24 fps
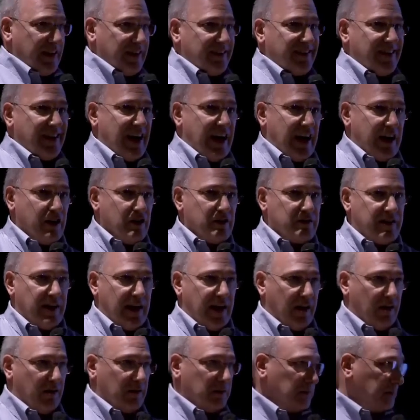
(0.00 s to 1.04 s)
the entire
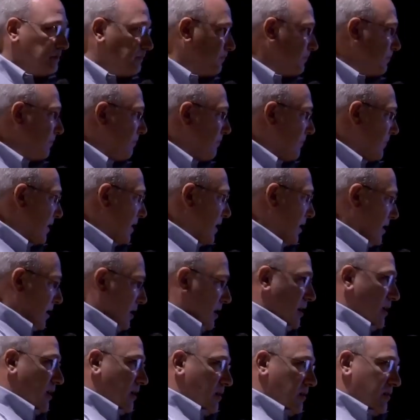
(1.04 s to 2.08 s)
town
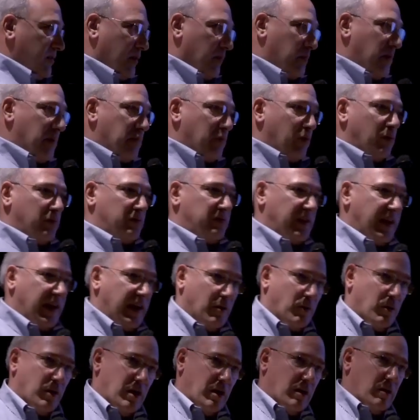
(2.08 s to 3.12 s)
some people will
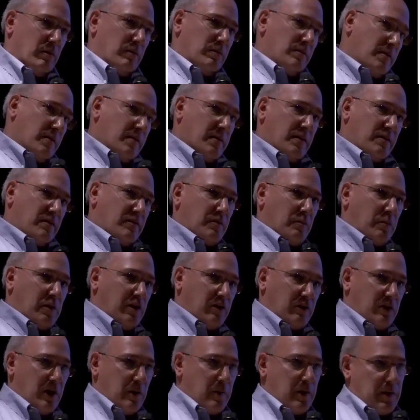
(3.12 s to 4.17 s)
say, well,
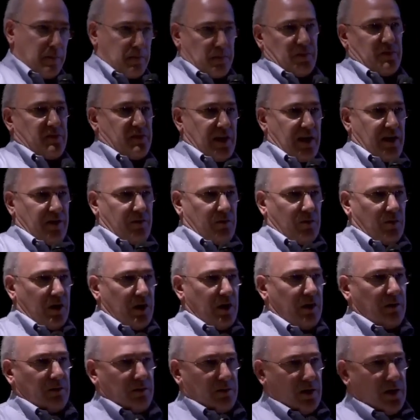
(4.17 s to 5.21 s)
somebody will come up and say,
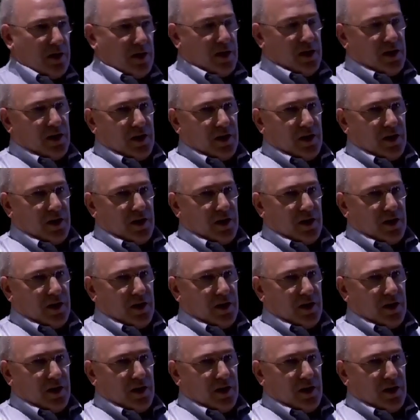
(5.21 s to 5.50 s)
well,